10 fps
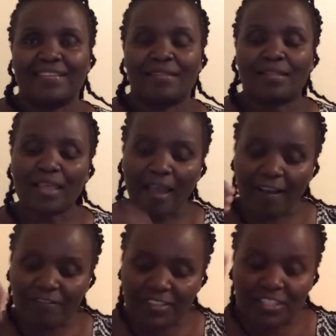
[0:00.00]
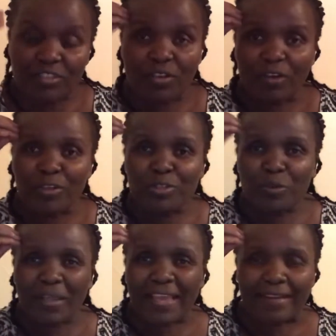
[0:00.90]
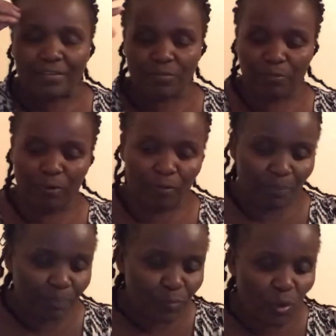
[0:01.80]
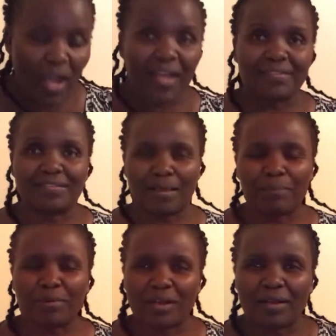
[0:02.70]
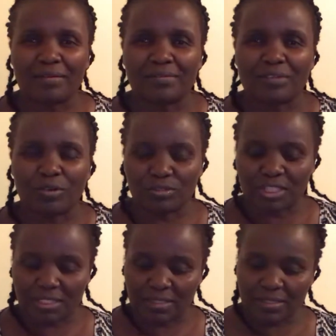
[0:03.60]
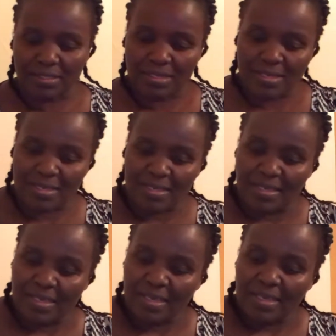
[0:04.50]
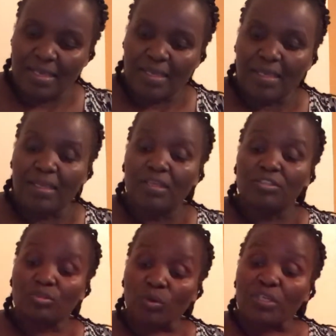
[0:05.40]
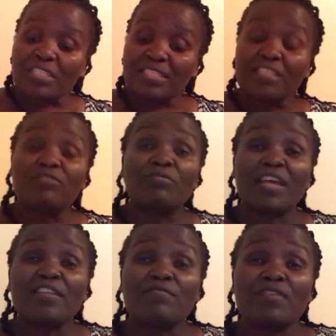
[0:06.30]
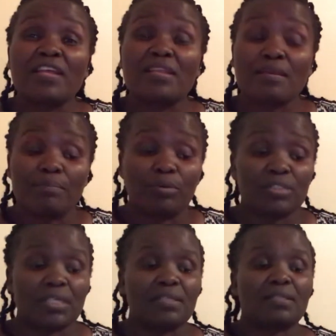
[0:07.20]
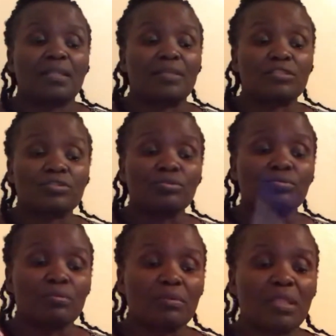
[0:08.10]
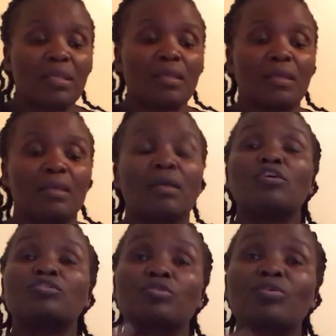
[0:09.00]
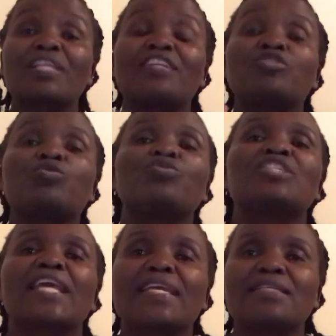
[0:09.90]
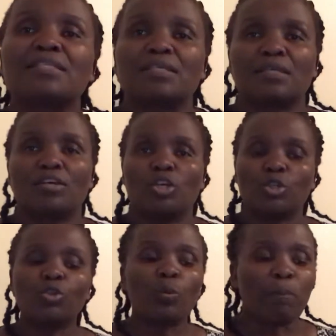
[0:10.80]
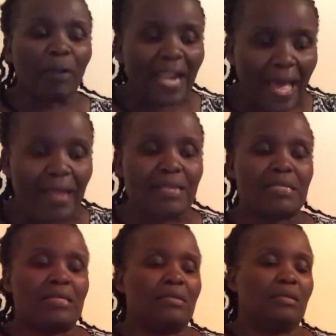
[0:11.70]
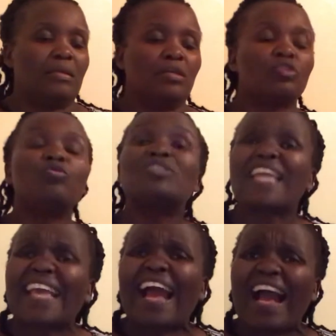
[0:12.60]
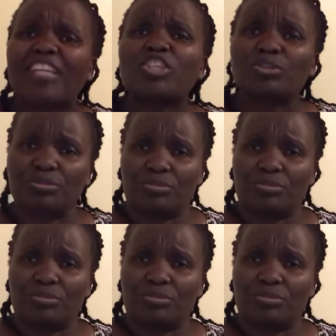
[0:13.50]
the harvest you are going to get from your subconscious. So it is very, very important that you think, so that you change, you plan, you take action.